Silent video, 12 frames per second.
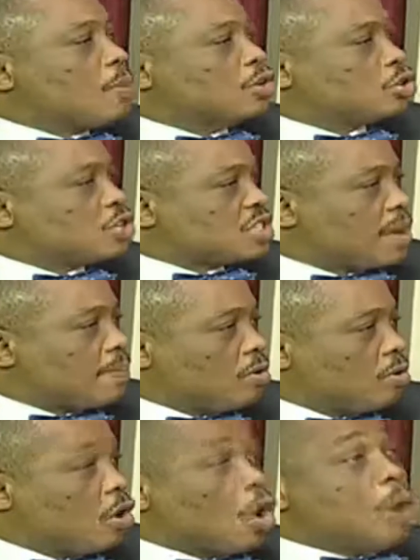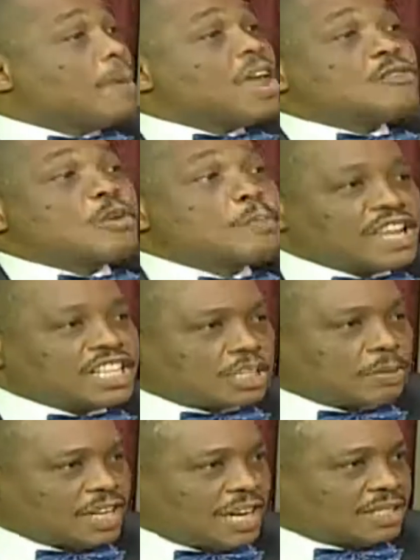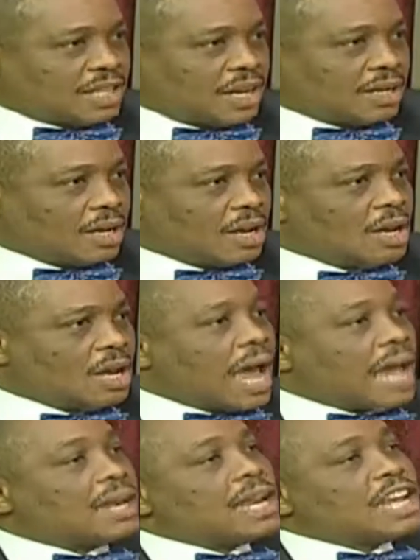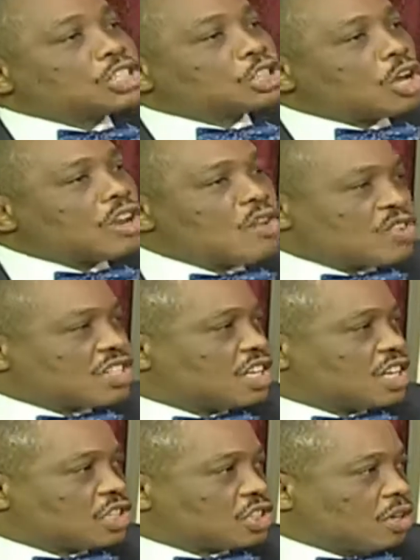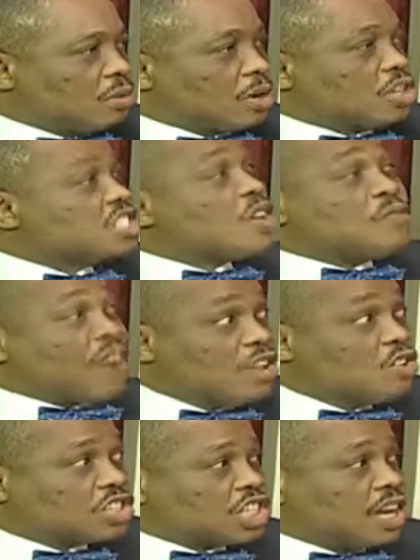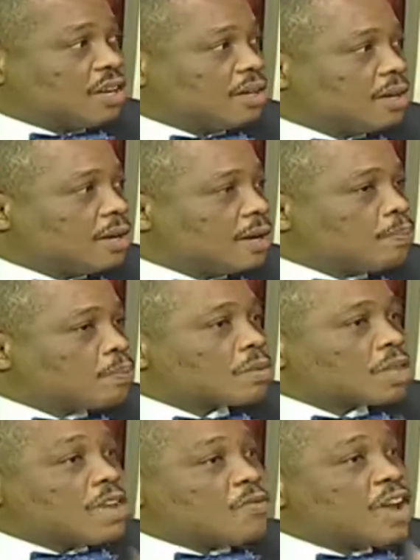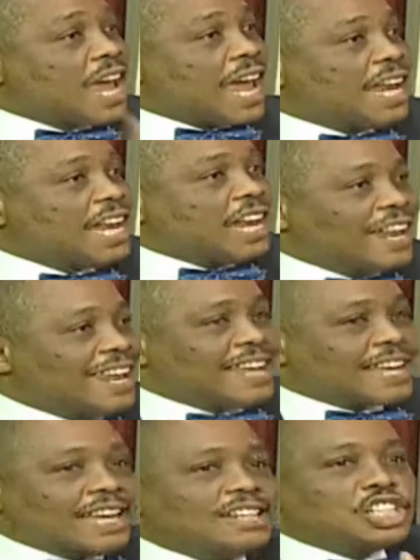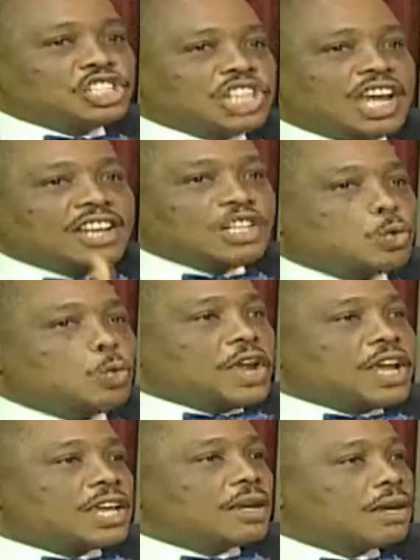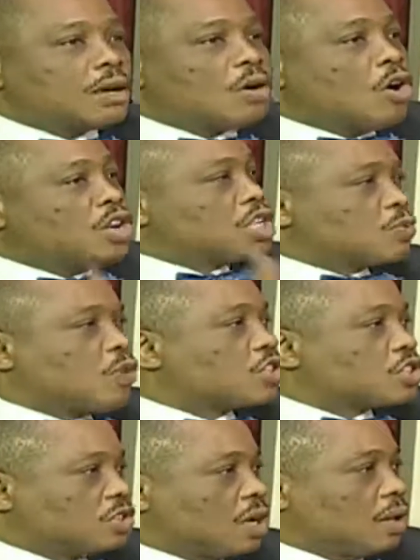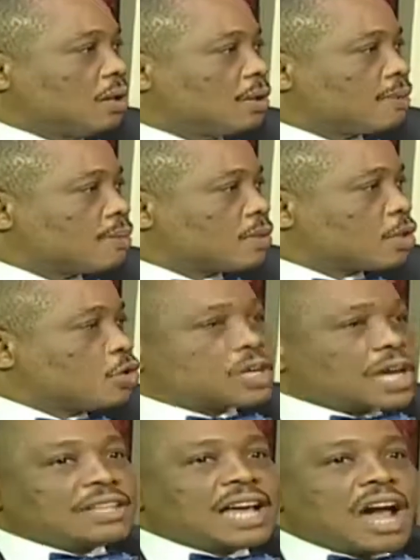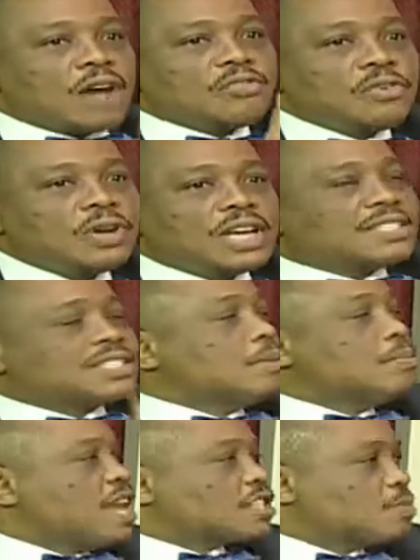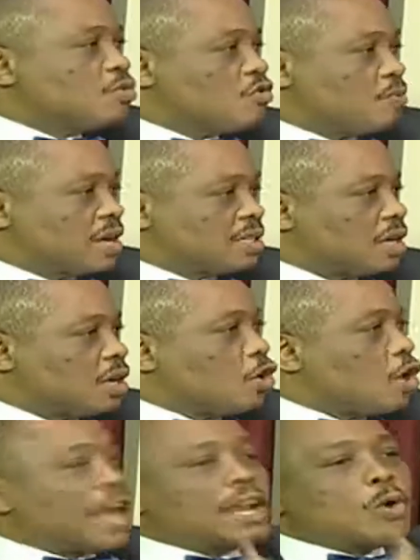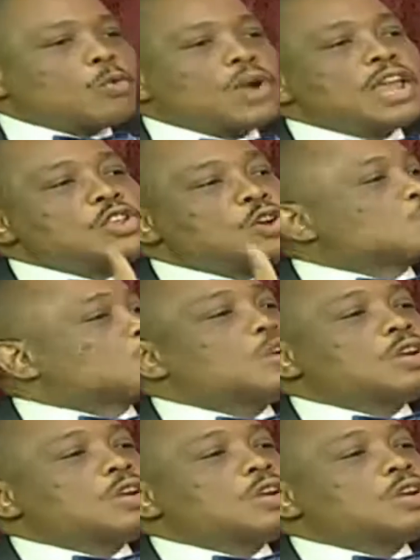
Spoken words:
untraceable, or may even be intimidated. And then a short investigation, because it's a value chain. If any link in the chain is weak or dysfunctional, you can't have a seamless movement. And then when you also,